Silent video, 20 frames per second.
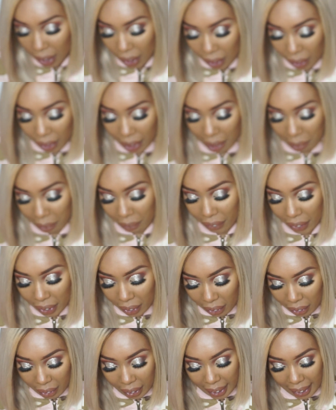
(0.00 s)
Okay, moving
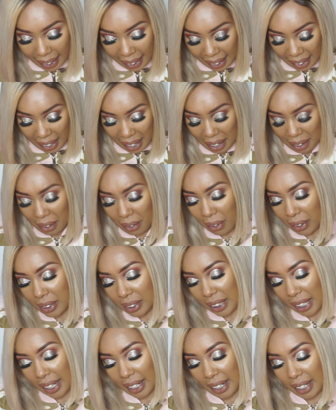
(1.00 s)
on, I got
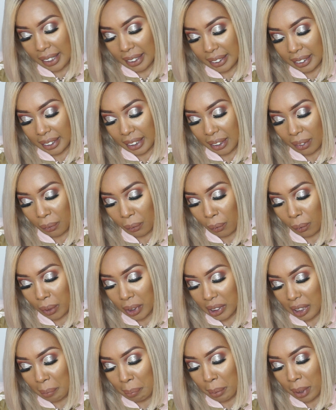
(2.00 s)
NAC. Oh,
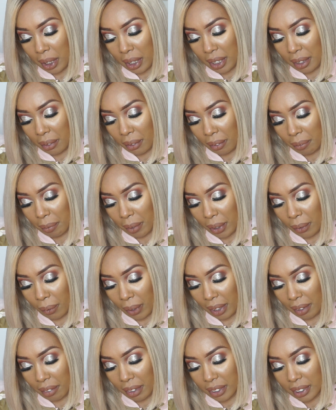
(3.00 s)
it's a big
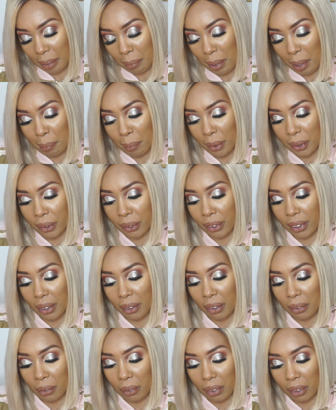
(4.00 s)
one. It's a big bottle,
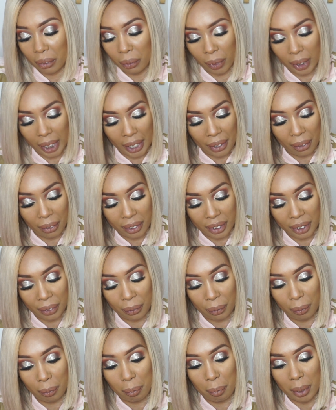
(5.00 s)
not what I thought
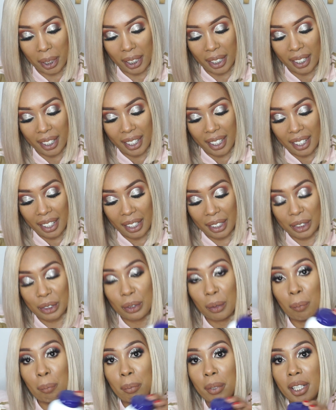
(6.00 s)
it would be. It's
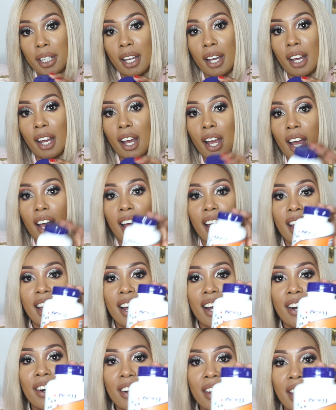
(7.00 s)
so big.
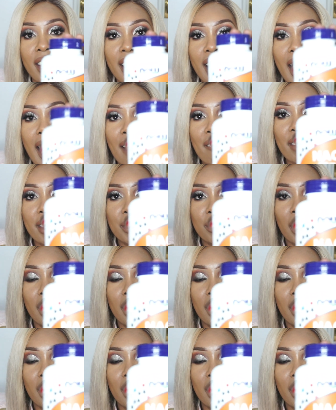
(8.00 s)
Okay, I have this